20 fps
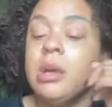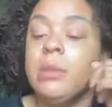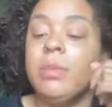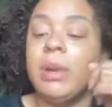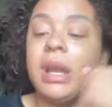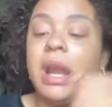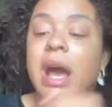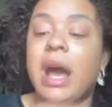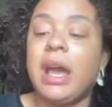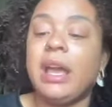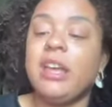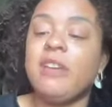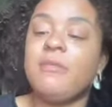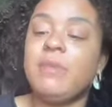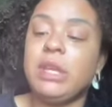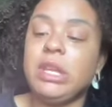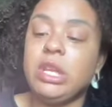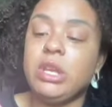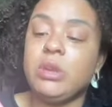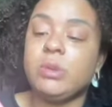But I have
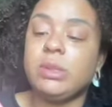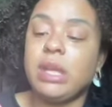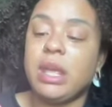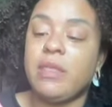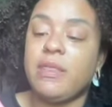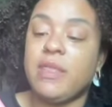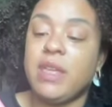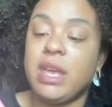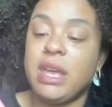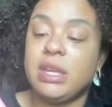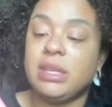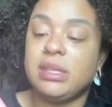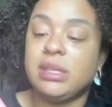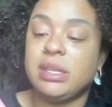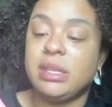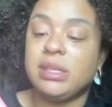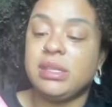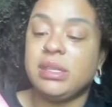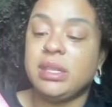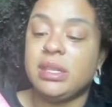been using
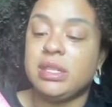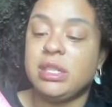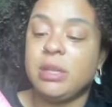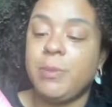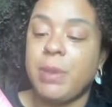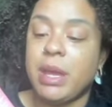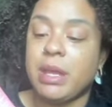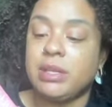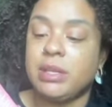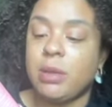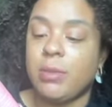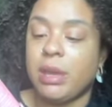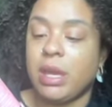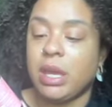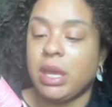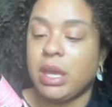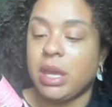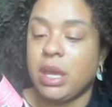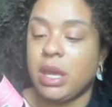this since the pandemic.